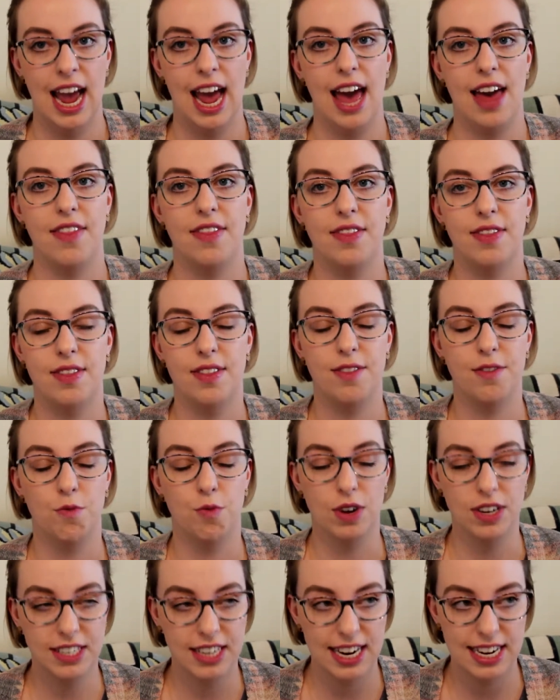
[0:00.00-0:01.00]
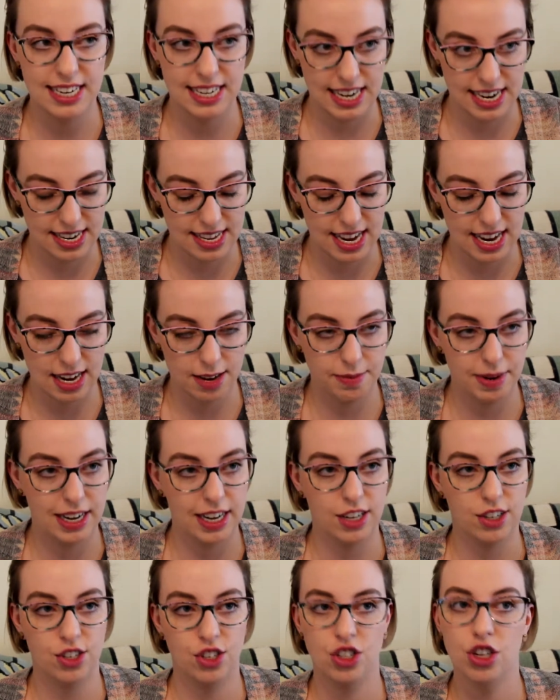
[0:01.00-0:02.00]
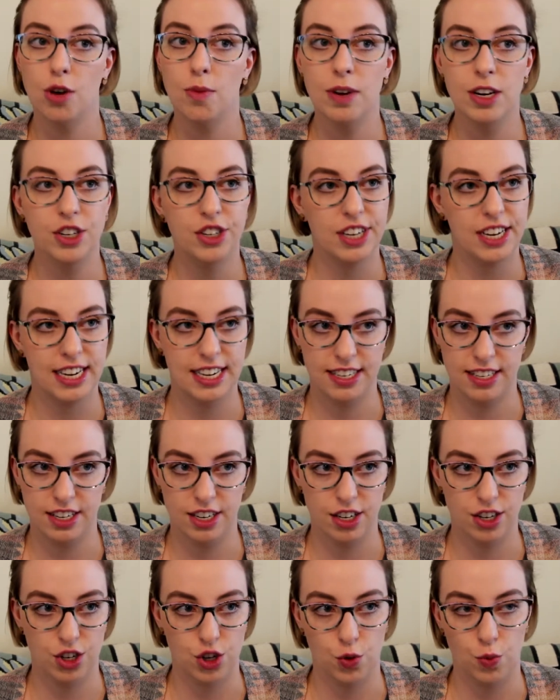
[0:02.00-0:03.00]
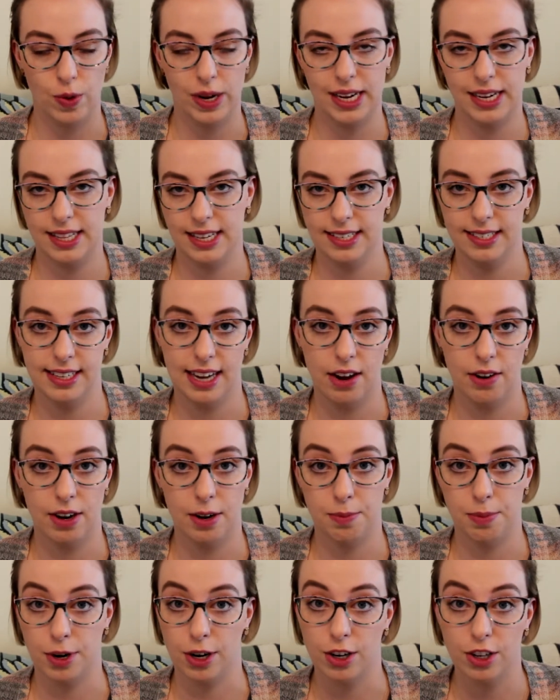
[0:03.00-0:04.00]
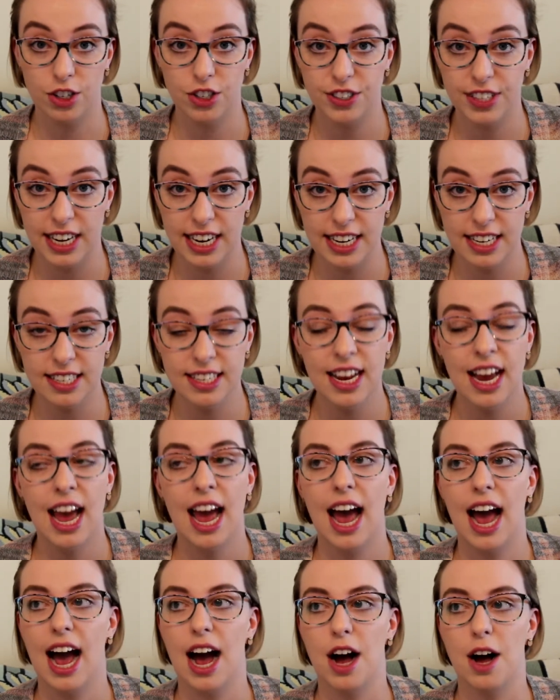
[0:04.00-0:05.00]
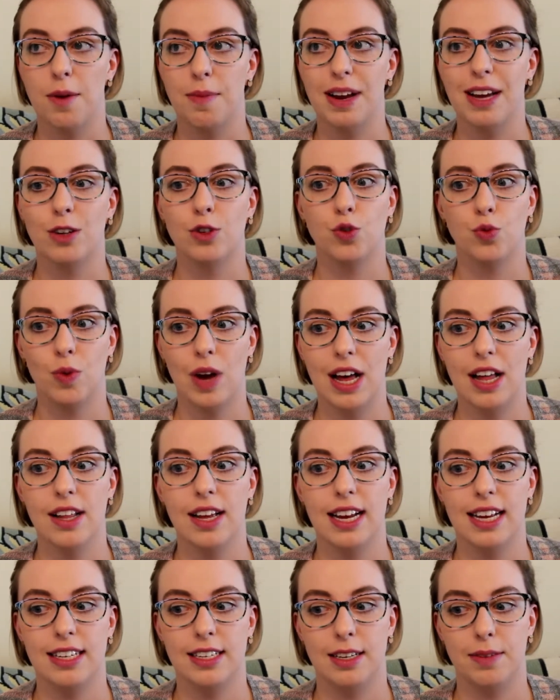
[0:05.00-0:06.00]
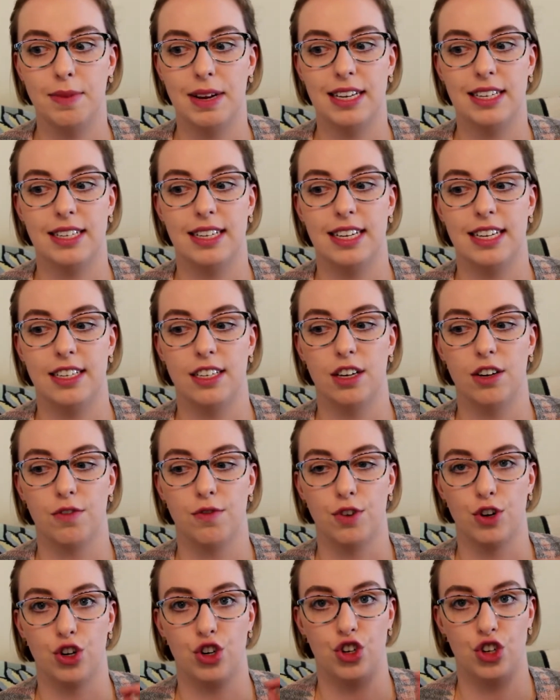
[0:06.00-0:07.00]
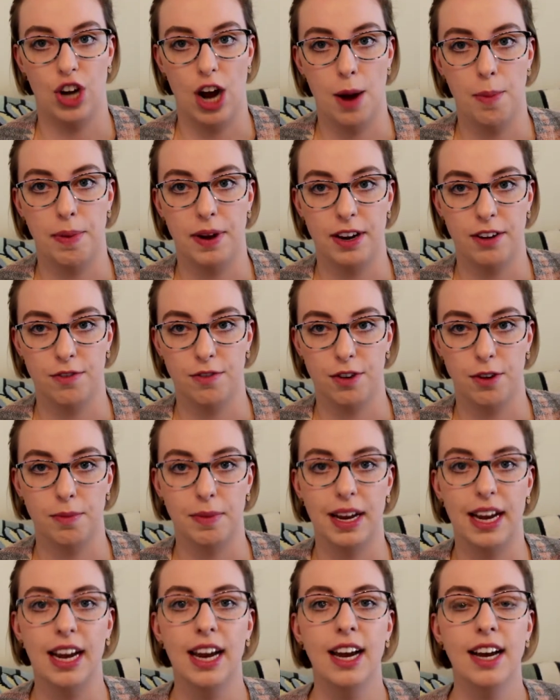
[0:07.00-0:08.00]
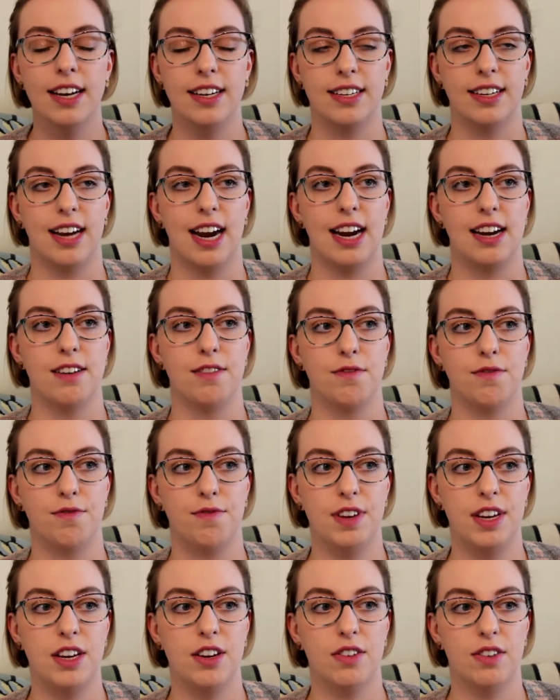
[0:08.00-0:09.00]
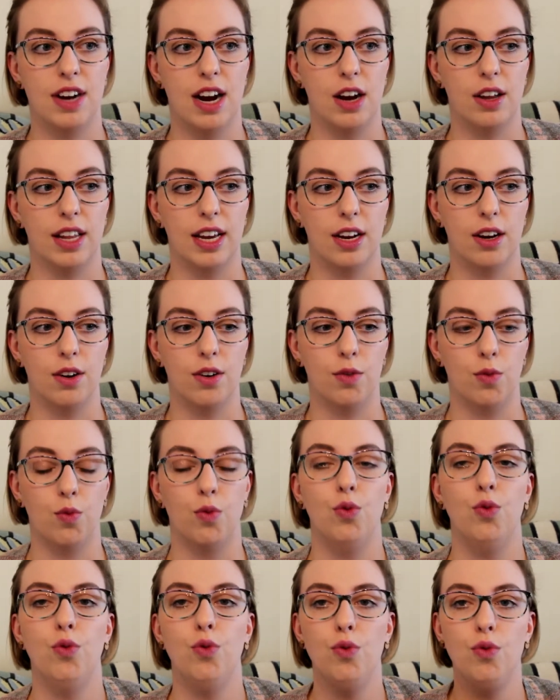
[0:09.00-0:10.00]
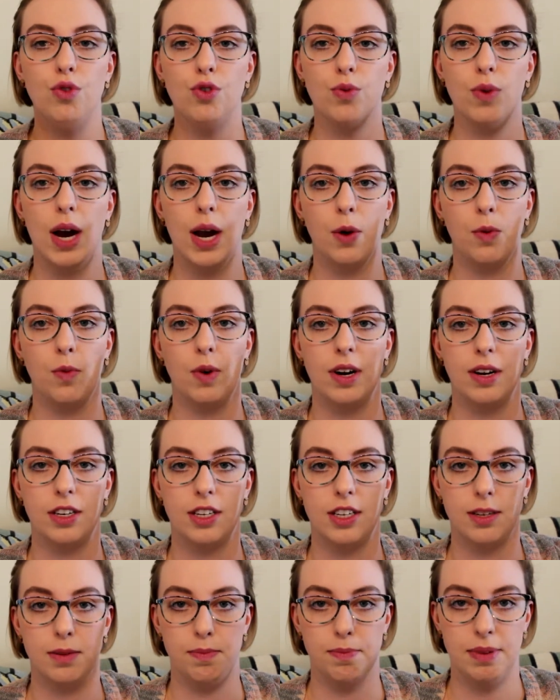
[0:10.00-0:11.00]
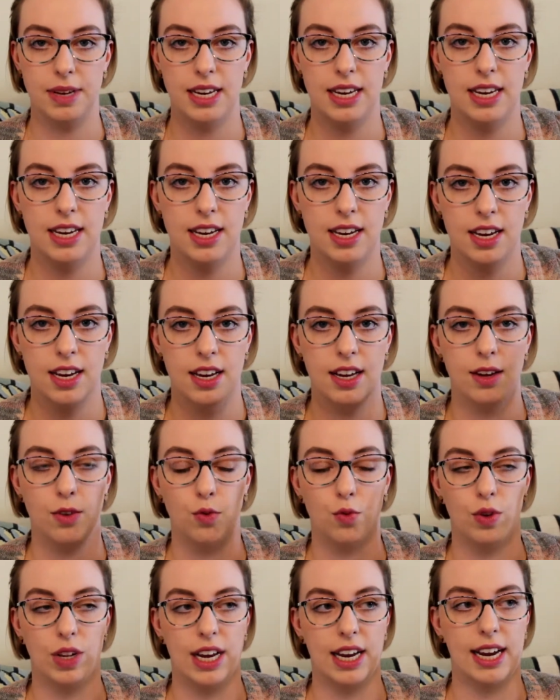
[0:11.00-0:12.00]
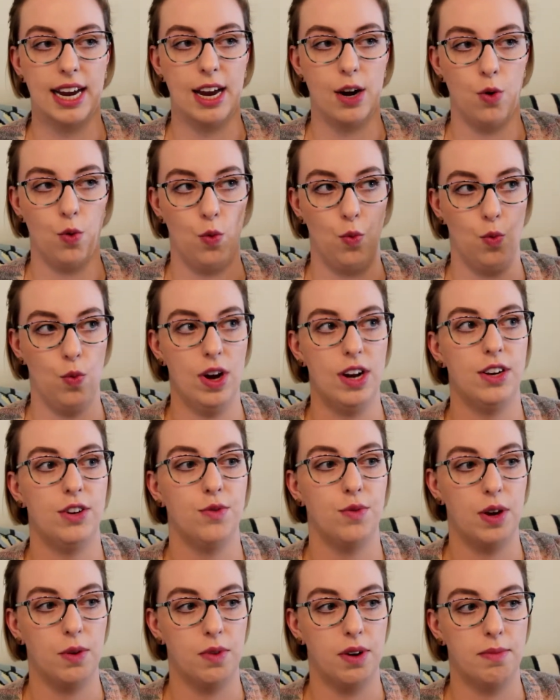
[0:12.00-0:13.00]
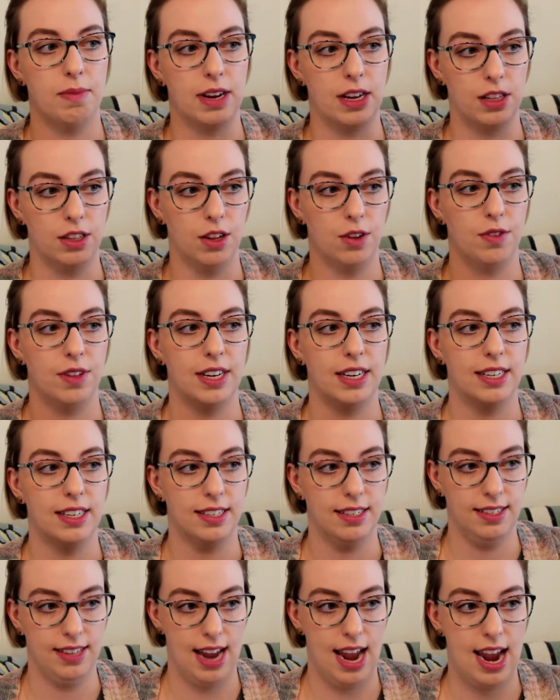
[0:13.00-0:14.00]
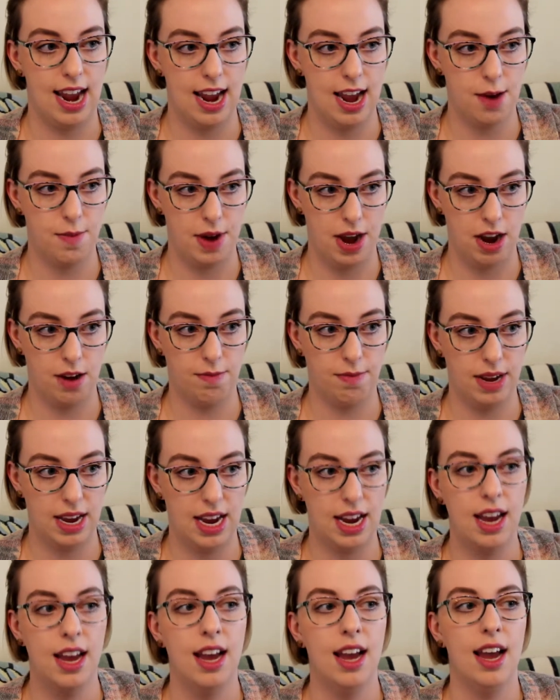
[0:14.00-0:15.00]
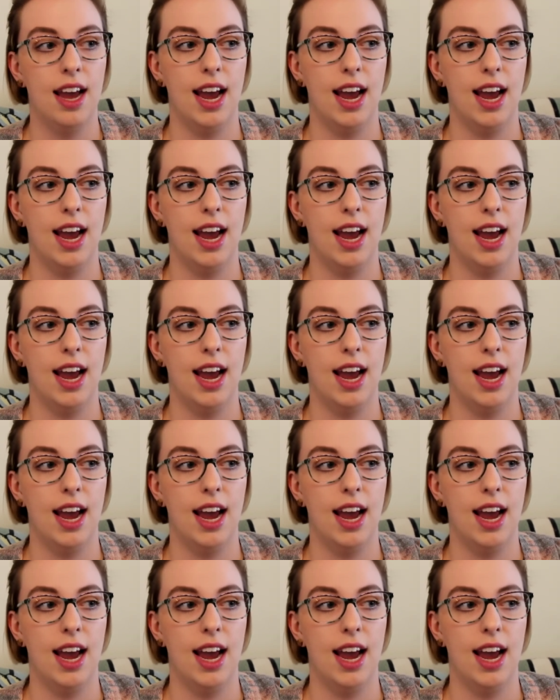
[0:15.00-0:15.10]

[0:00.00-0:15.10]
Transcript: And once I did that, it made it so much easier to weed things out and purge things, as well as it makes it easier for shopping for me to kind of figure out like, who do I want to be like, and what do I want my clothing to say about me?